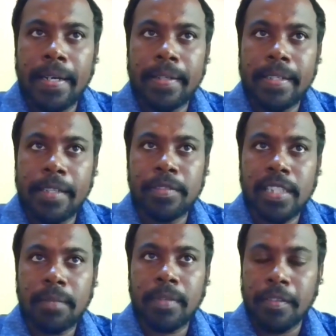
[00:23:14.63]
give
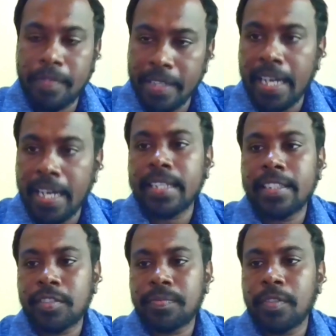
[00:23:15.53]
some
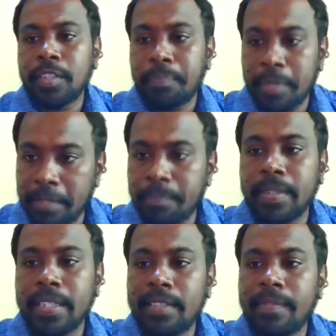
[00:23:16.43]
awareness for the
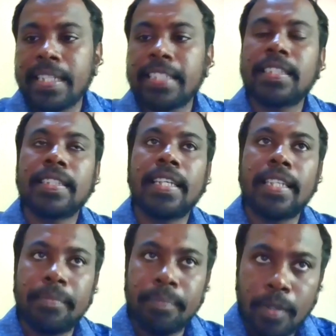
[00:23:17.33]
people what is the real
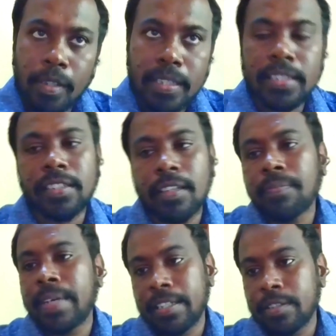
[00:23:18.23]
importance of
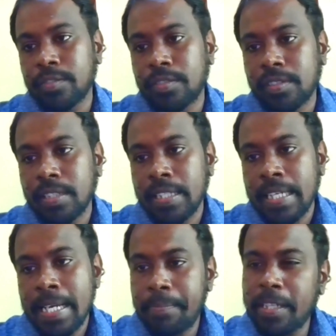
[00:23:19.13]
mangroves.
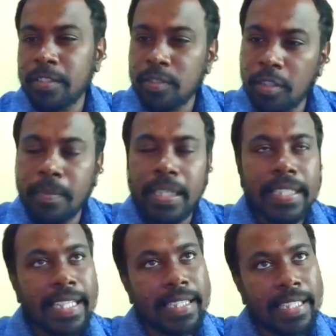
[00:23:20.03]
Because normally
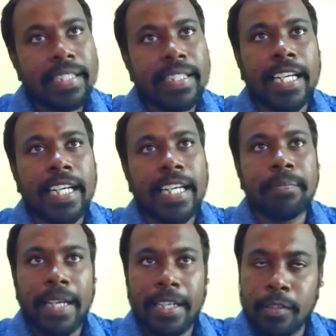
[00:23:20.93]
they think that
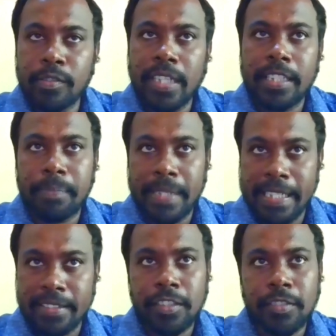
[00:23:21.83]
mangroves are the
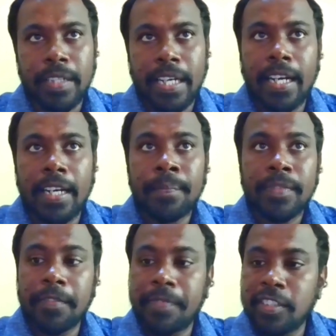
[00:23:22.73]
places where
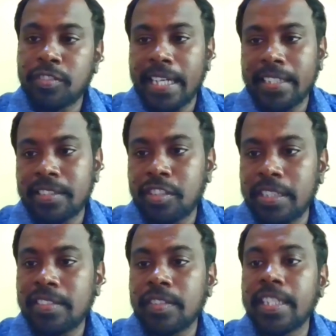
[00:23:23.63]
the fish catch
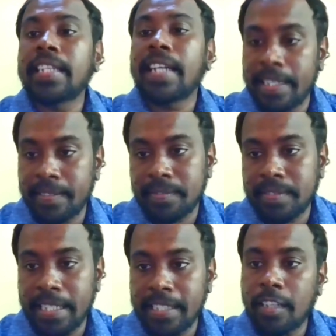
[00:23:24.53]
is really high.
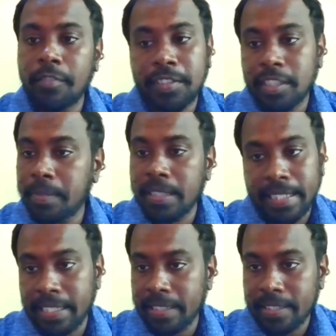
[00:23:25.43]
That is how fishermen think.